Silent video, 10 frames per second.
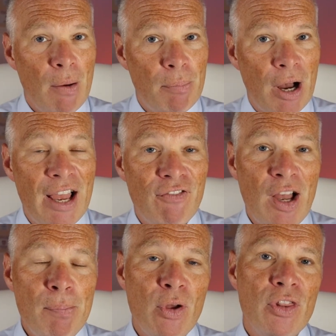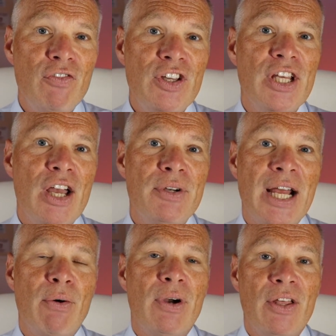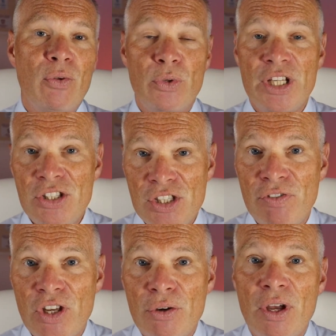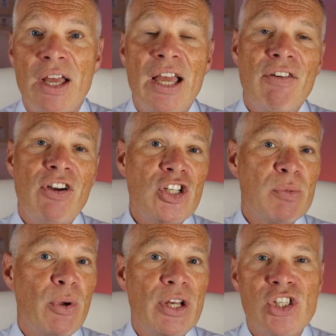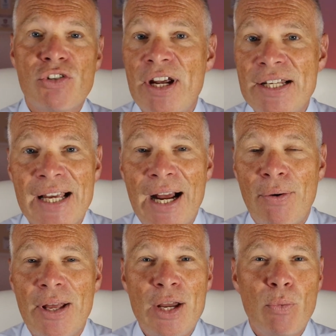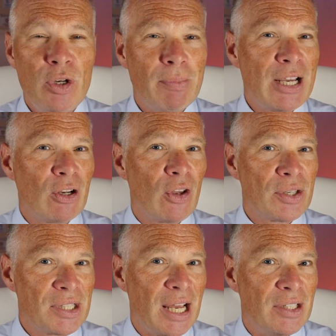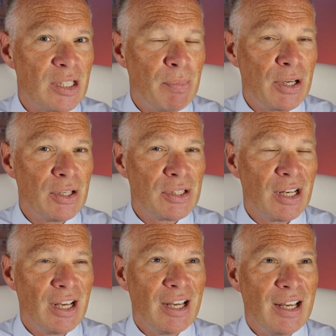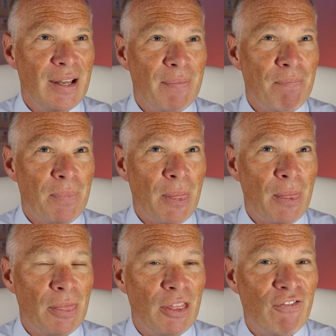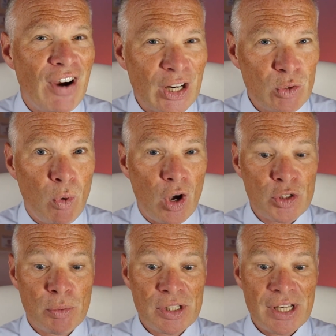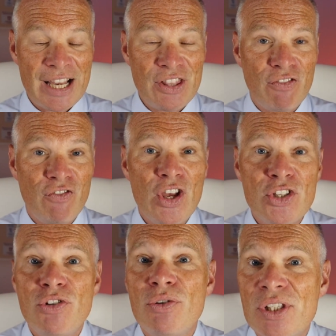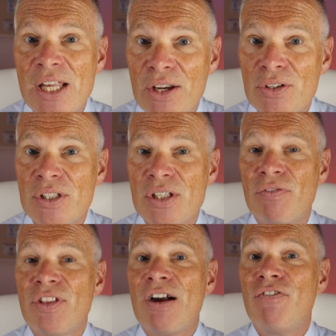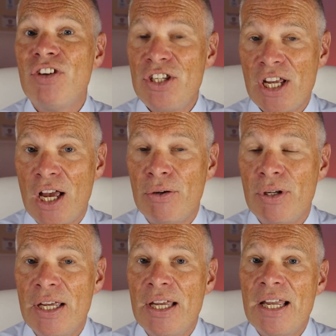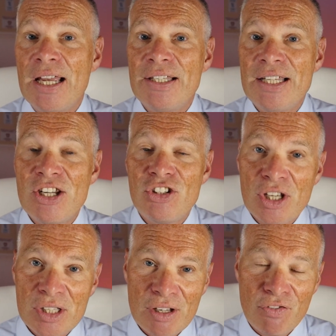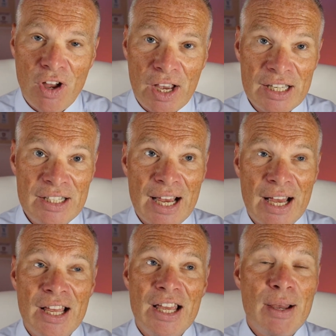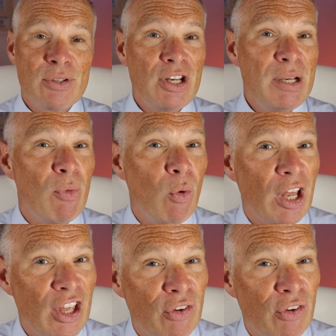But if I put the video now, or the interview, if I just put it straight out, it wouldn't make a lot of sense, because the fact was in the first few seconds of that video, it needed justifying, and yet it was only more like